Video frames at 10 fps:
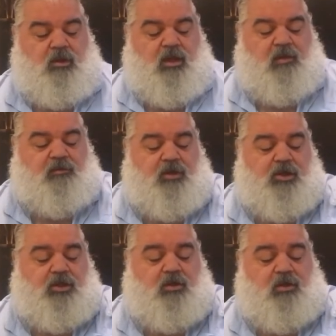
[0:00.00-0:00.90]
I
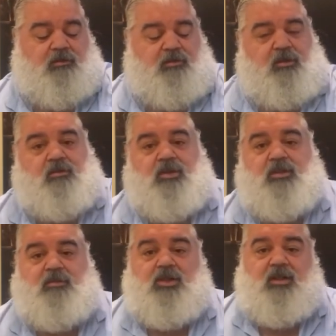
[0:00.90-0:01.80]
finish it off.
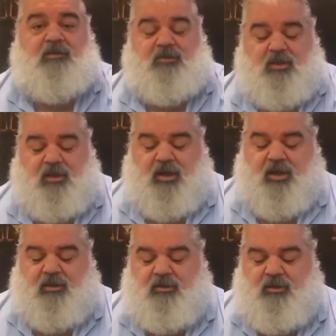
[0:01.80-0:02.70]
Wasn't much left there
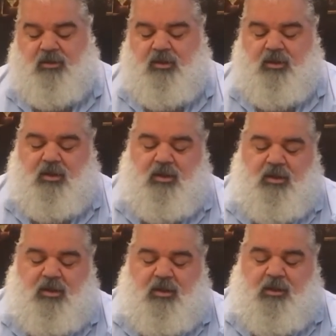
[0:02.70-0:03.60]
anyhow.
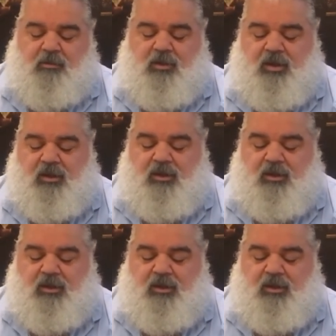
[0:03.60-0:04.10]
But